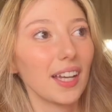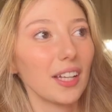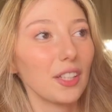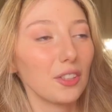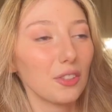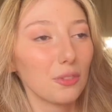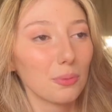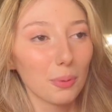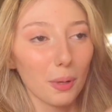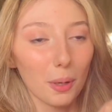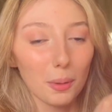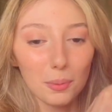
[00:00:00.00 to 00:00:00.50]

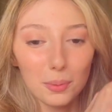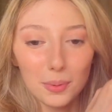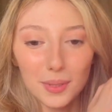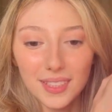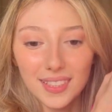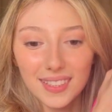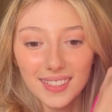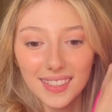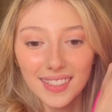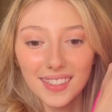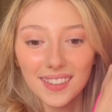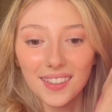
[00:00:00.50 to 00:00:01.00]
You've probably
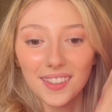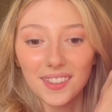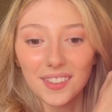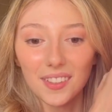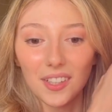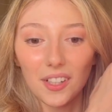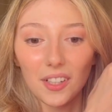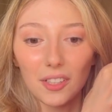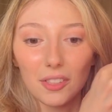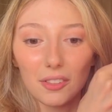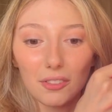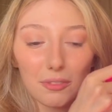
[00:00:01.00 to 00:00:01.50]
seen a
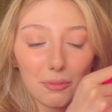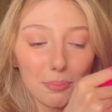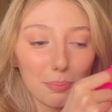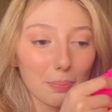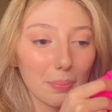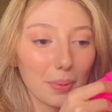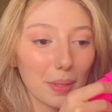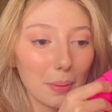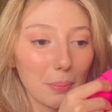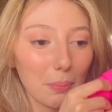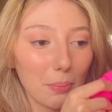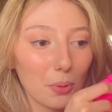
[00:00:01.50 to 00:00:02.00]
lot of
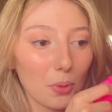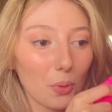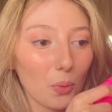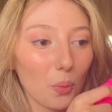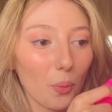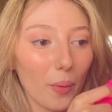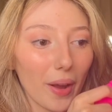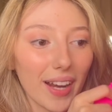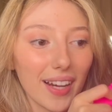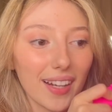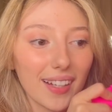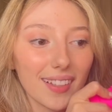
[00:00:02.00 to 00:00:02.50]
people
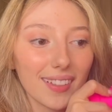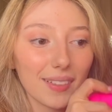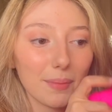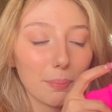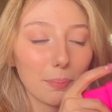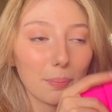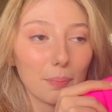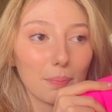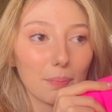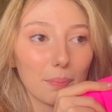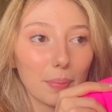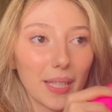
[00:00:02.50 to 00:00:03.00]
wear
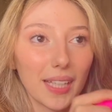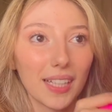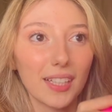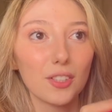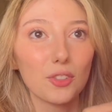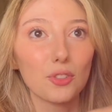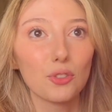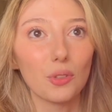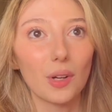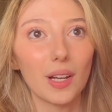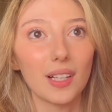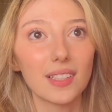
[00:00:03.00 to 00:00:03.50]

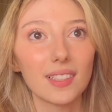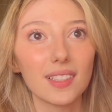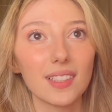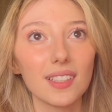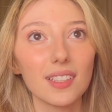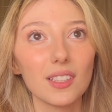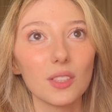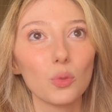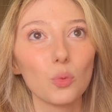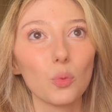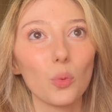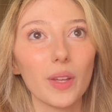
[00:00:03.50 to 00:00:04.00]
pink
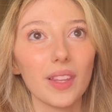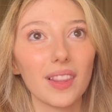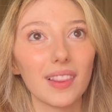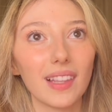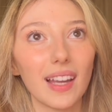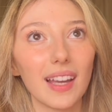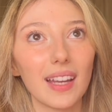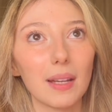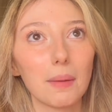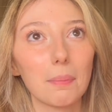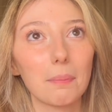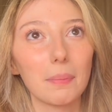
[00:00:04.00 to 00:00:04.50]
dresses with
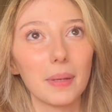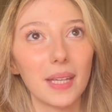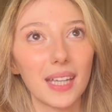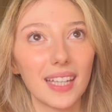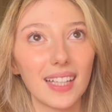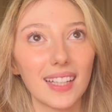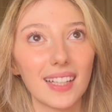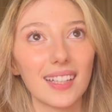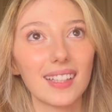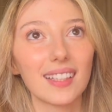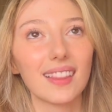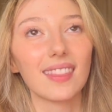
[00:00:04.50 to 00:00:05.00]
like
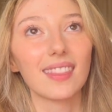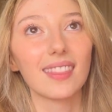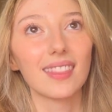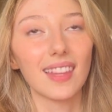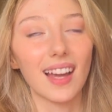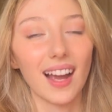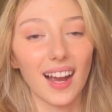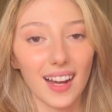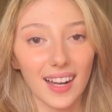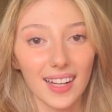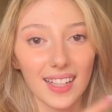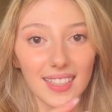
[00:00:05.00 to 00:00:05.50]
pink
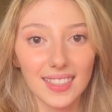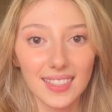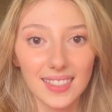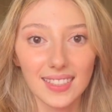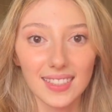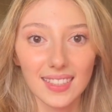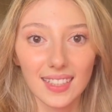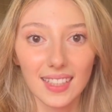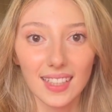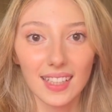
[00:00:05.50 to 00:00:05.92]
ties,